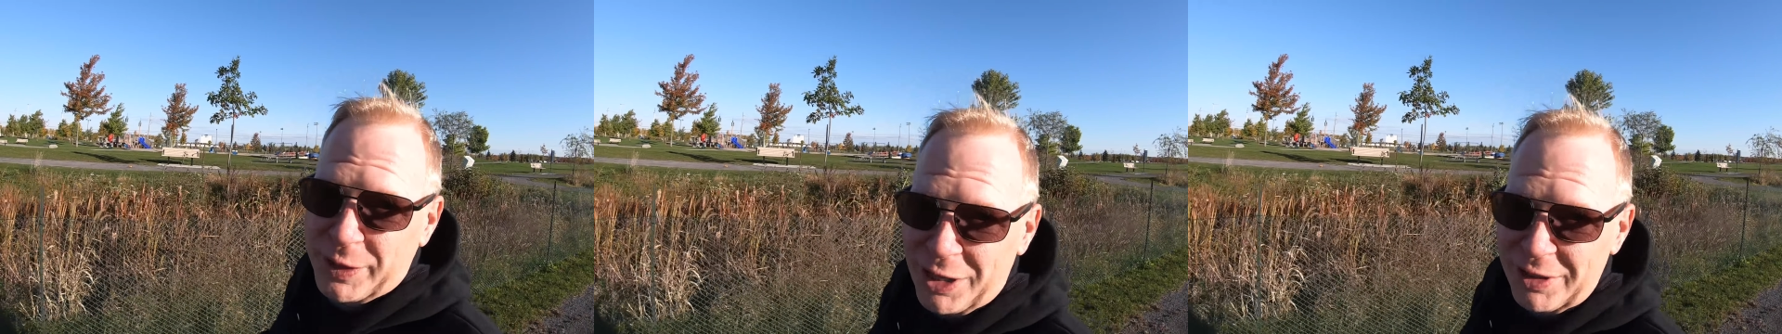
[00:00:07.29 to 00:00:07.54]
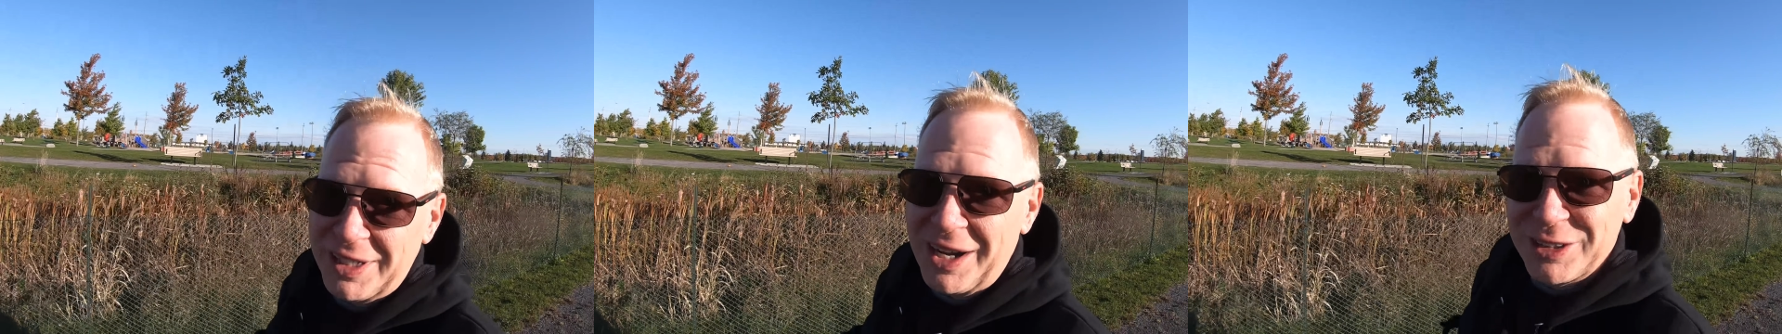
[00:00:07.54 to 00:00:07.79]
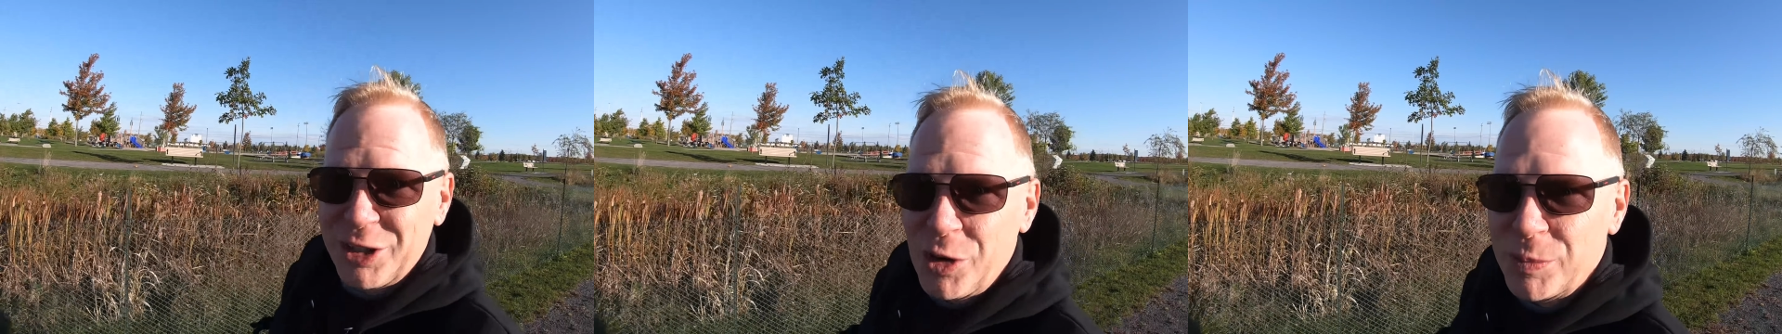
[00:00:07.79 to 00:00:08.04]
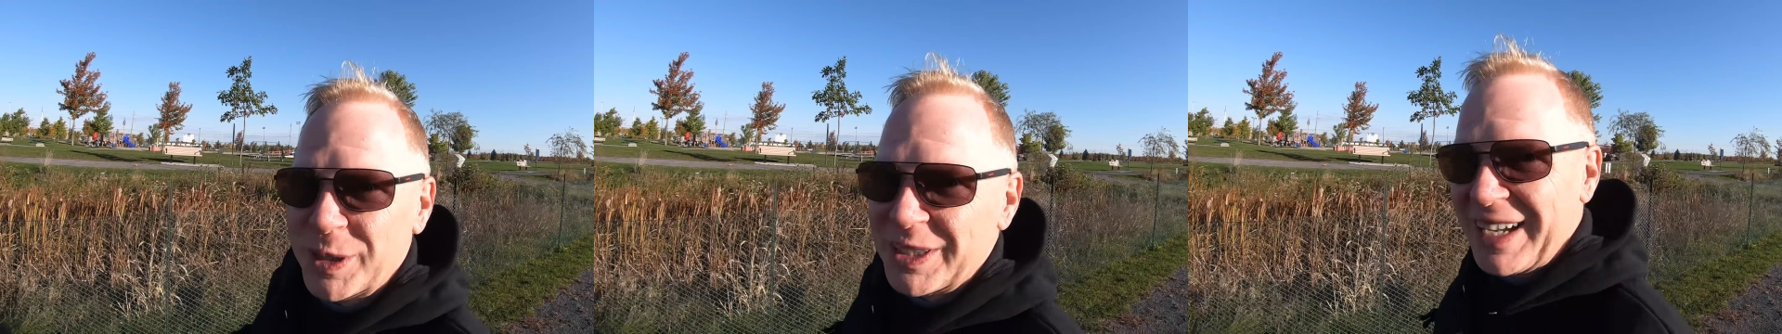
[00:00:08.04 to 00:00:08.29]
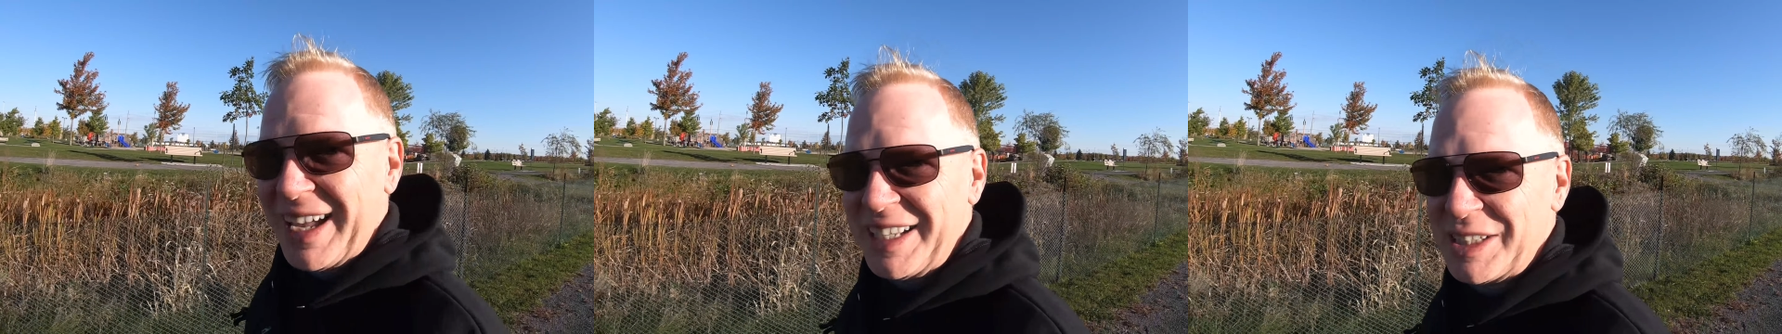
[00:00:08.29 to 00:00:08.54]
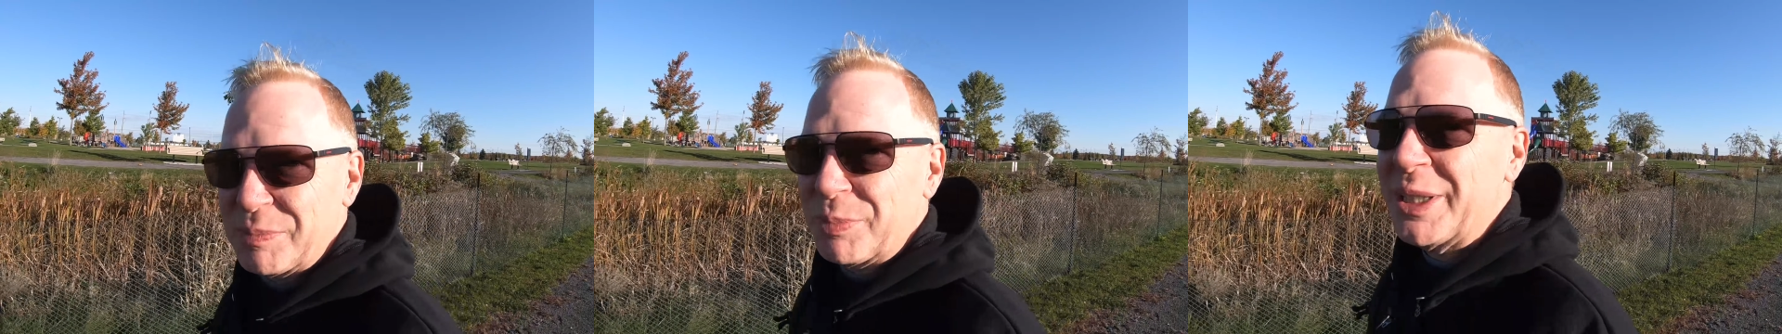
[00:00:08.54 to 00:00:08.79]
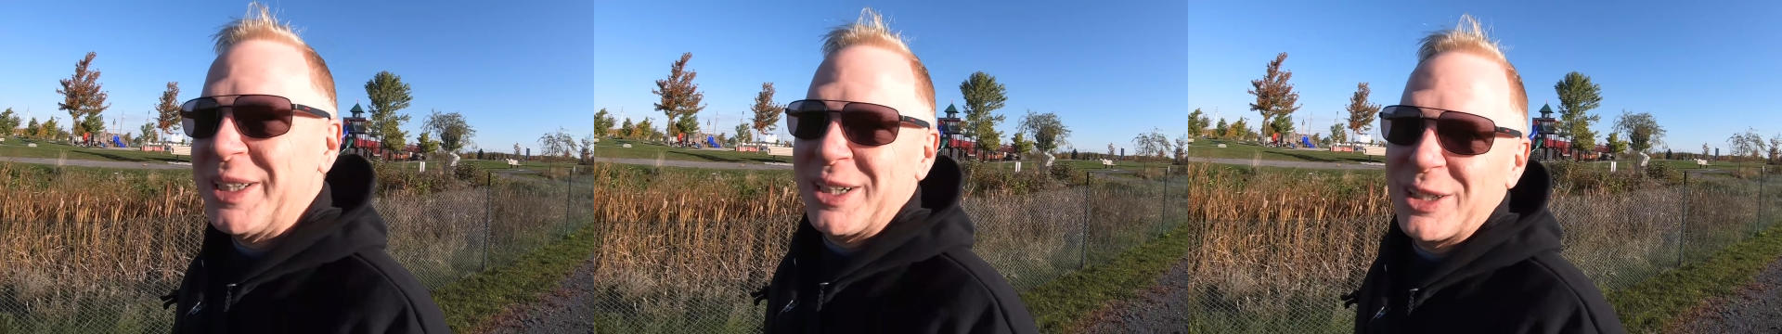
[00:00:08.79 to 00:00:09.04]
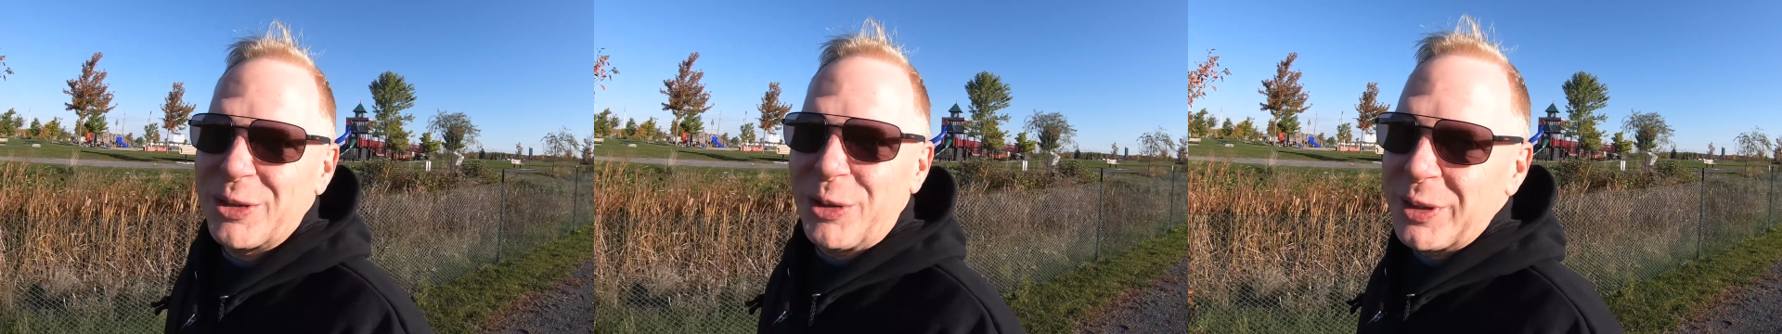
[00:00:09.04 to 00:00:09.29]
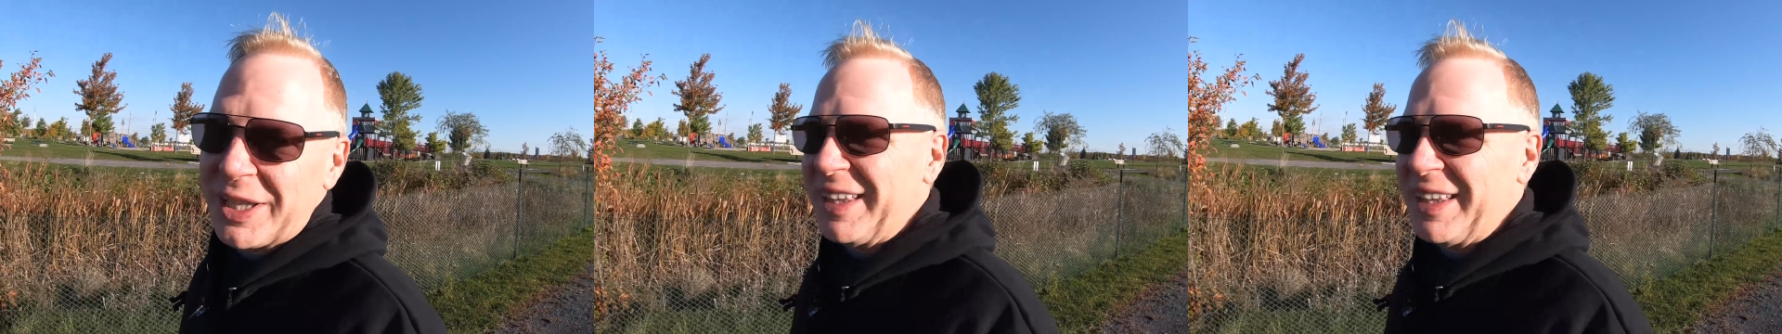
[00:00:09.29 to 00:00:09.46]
We are in October and it's pretty darn cold.